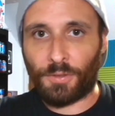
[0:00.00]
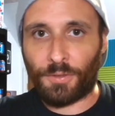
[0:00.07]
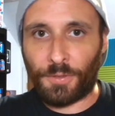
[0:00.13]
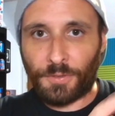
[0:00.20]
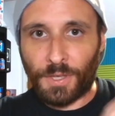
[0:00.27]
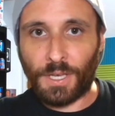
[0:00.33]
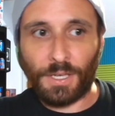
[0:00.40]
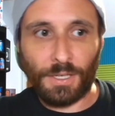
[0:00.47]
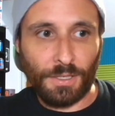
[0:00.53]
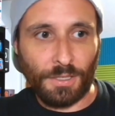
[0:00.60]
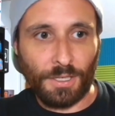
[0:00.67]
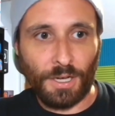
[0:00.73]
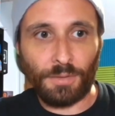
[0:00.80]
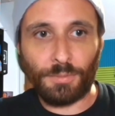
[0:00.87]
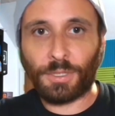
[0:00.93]
thing
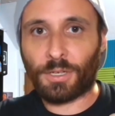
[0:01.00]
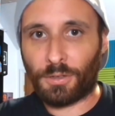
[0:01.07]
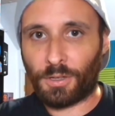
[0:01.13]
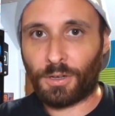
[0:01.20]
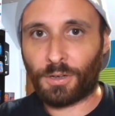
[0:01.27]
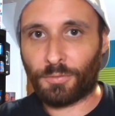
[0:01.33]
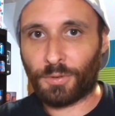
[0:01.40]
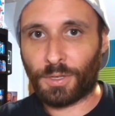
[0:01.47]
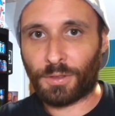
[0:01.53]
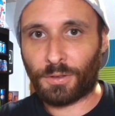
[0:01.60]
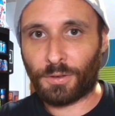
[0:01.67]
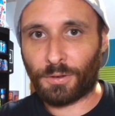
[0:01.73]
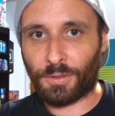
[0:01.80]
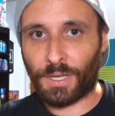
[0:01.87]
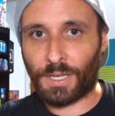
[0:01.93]
coming along with
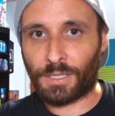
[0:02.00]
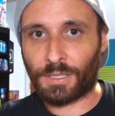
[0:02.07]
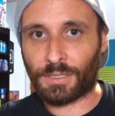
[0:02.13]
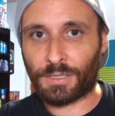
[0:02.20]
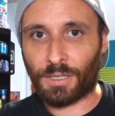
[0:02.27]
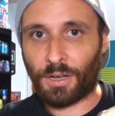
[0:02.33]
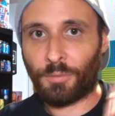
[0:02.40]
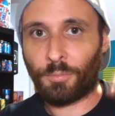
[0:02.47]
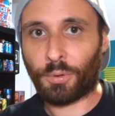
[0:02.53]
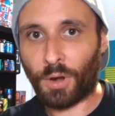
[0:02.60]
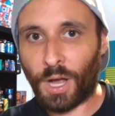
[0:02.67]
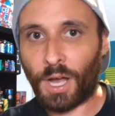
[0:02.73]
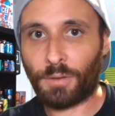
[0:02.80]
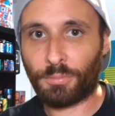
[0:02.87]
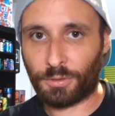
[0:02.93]
her that is a
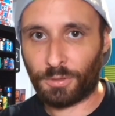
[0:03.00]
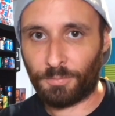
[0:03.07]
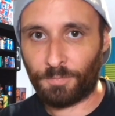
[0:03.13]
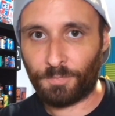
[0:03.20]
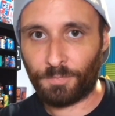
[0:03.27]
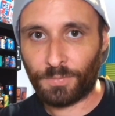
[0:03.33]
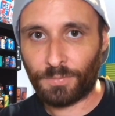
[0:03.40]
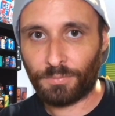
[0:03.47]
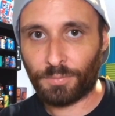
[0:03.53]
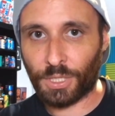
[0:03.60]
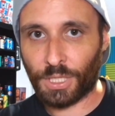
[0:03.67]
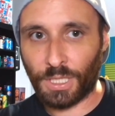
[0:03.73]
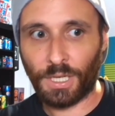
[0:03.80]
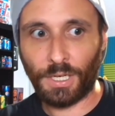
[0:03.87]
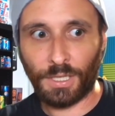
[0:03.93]
problem.
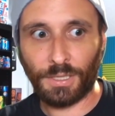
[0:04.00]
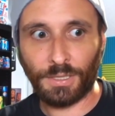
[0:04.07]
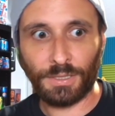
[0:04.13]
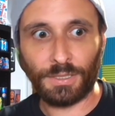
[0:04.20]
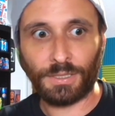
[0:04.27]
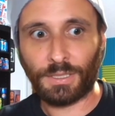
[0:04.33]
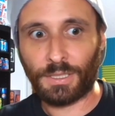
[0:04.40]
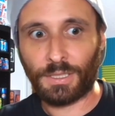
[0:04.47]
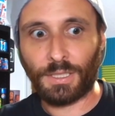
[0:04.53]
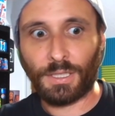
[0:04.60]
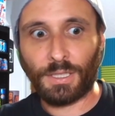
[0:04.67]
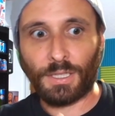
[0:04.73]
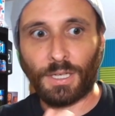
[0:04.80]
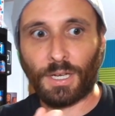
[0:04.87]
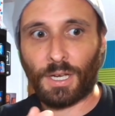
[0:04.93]
Because
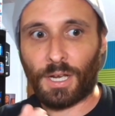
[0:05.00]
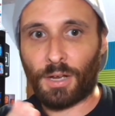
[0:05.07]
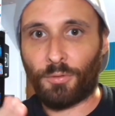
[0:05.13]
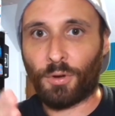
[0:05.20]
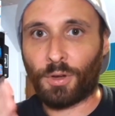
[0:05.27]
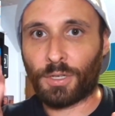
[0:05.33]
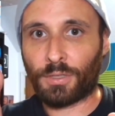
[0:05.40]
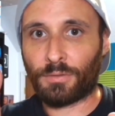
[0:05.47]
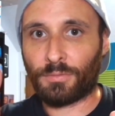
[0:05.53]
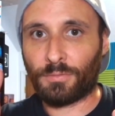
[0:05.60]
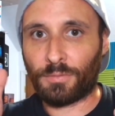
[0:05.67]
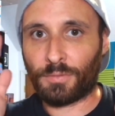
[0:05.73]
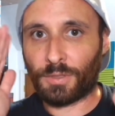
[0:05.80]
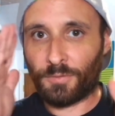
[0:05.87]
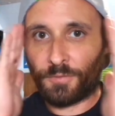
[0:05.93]
I want
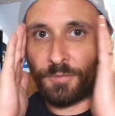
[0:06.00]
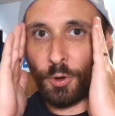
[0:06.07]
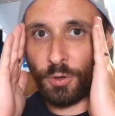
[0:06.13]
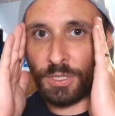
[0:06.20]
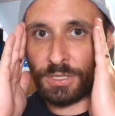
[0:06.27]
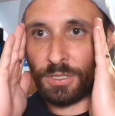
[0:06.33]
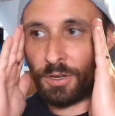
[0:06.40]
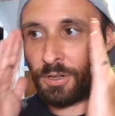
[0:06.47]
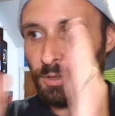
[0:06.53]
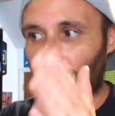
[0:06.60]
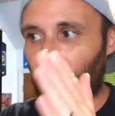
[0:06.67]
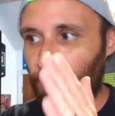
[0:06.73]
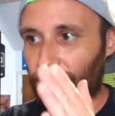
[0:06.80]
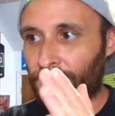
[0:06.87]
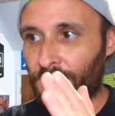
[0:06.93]
to focus all
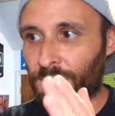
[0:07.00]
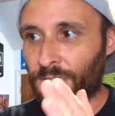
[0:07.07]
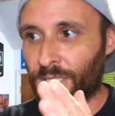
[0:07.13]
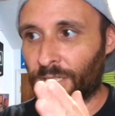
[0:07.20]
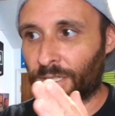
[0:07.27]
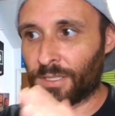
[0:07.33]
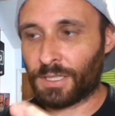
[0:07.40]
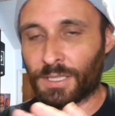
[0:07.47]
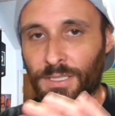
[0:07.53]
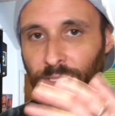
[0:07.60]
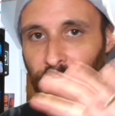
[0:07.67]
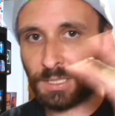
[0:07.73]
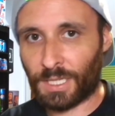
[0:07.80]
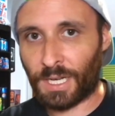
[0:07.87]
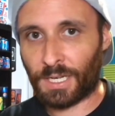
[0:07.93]
my attention on this
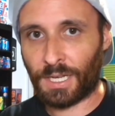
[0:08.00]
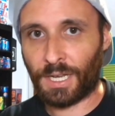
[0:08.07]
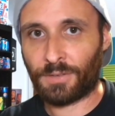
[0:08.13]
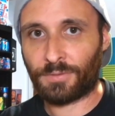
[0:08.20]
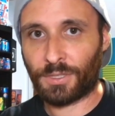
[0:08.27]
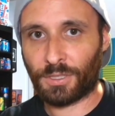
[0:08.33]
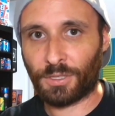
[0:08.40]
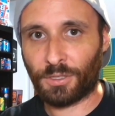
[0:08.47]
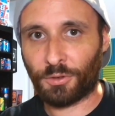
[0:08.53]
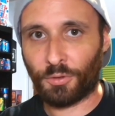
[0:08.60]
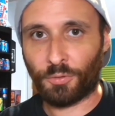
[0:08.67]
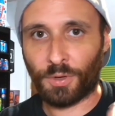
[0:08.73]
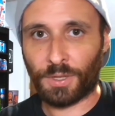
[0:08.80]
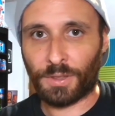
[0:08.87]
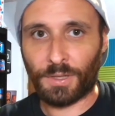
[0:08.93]
and not have to
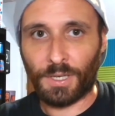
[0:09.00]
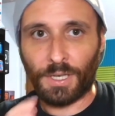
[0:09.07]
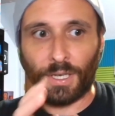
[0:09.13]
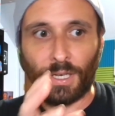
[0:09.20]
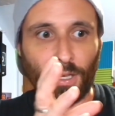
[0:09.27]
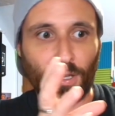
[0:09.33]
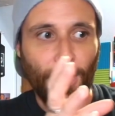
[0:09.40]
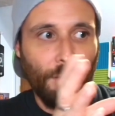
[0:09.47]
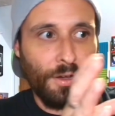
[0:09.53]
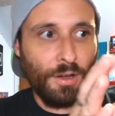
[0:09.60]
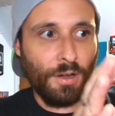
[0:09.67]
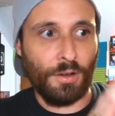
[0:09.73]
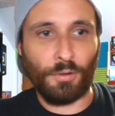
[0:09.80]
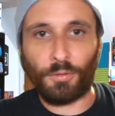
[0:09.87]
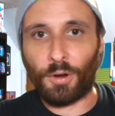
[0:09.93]
deal with
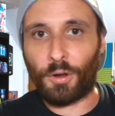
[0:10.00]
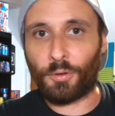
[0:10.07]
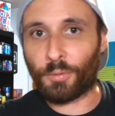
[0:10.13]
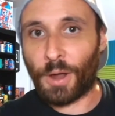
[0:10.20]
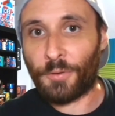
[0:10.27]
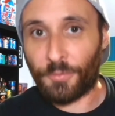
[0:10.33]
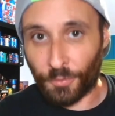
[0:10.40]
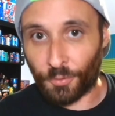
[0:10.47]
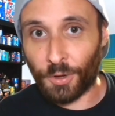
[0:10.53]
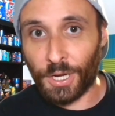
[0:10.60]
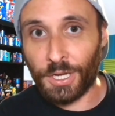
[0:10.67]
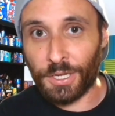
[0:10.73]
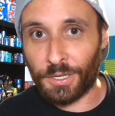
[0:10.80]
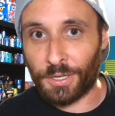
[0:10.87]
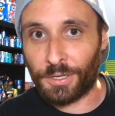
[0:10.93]
a
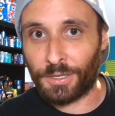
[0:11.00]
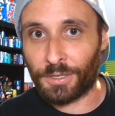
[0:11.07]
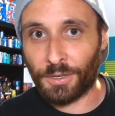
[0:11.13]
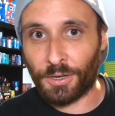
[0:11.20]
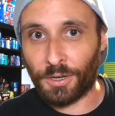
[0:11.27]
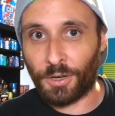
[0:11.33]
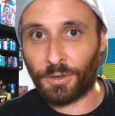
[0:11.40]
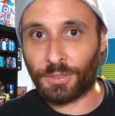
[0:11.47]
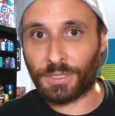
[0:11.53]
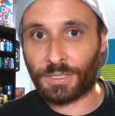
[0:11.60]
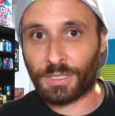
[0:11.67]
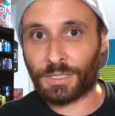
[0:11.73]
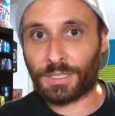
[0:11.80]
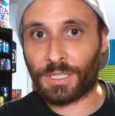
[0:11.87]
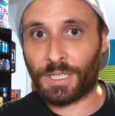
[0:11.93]
referee. You know, this
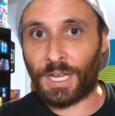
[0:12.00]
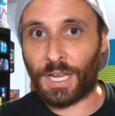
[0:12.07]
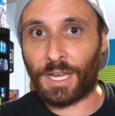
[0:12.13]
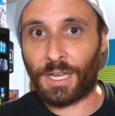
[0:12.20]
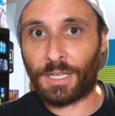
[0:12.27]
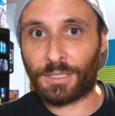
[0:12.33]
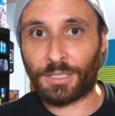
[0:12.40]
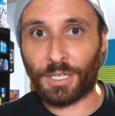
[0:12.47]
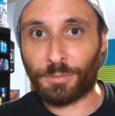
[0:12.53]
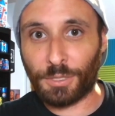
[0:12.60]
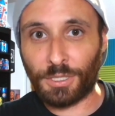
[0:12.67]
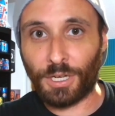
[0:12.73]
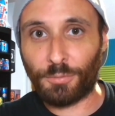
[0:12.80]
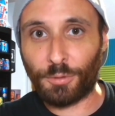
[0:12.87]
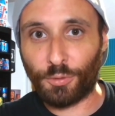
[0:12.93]
isn't a
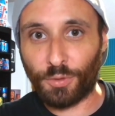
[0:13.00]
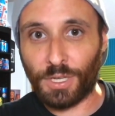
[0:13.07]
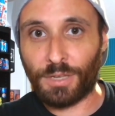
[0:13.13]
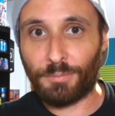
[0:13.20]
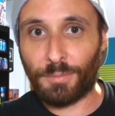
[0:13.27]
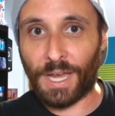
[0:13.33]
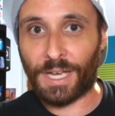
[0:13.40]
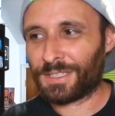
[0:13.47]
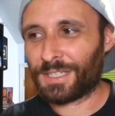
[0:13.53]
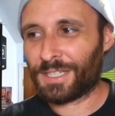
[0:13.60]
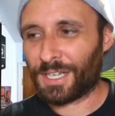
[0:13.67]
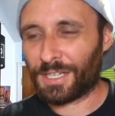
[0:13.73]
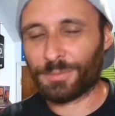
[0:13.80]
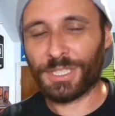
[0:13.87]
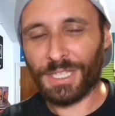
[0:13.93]
WWE match.
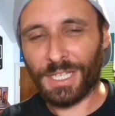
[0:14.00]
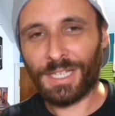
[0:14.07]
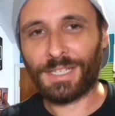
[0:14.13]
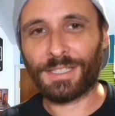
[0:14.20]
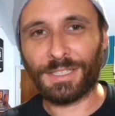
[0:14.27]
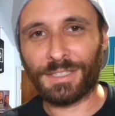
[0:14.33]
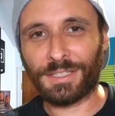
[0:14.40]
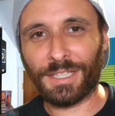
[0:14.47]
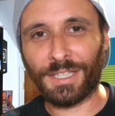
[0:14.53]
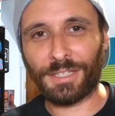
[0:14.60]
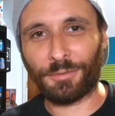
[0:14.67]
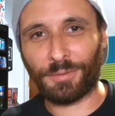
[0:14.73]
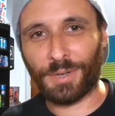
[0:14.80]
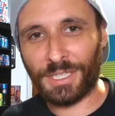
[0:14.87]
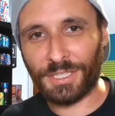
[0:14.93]
I mean, yeah, it is like
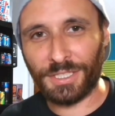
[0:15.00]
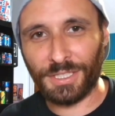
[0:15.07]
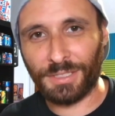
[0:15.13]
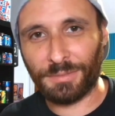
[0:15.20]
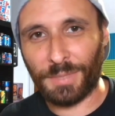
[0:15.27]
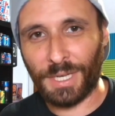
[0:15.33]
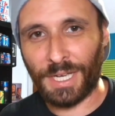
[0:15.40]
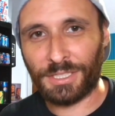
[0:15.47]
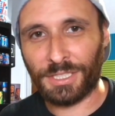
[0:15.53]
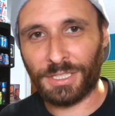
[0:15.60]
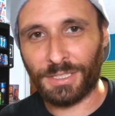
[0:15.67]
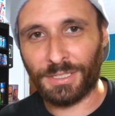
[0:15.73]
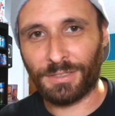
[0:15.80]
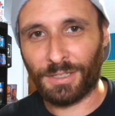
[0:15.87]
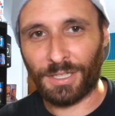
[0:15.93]
a wrestling match
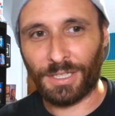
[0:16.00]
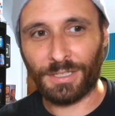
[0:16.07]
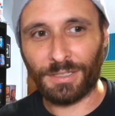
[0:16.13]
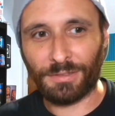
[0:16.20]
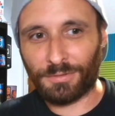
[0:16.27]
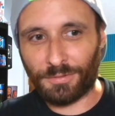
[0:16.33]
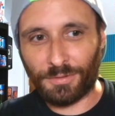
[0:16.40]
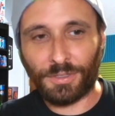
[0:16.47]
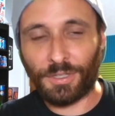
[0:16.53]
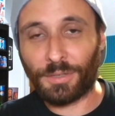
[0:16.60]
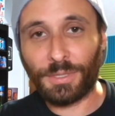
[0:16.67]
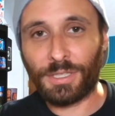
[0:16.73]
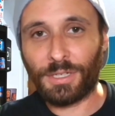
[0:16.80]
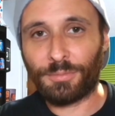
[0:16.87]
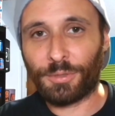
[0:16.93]
in like
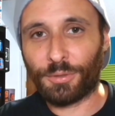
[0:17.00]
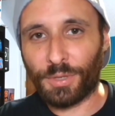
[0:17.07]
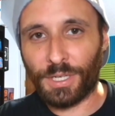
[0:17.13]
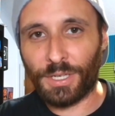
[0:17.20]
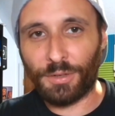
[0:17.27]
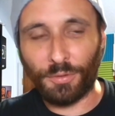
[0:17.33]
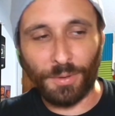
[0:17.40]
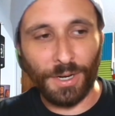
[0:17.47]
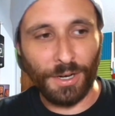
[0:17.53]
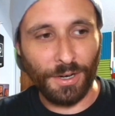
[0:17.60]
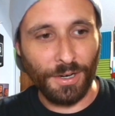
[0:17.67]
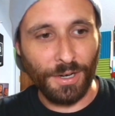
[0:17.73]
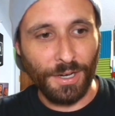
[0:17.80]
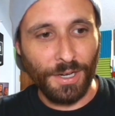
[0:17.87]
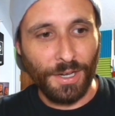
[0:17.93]
WWE
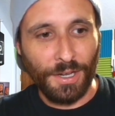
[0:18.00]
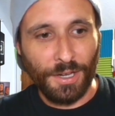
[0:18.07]
where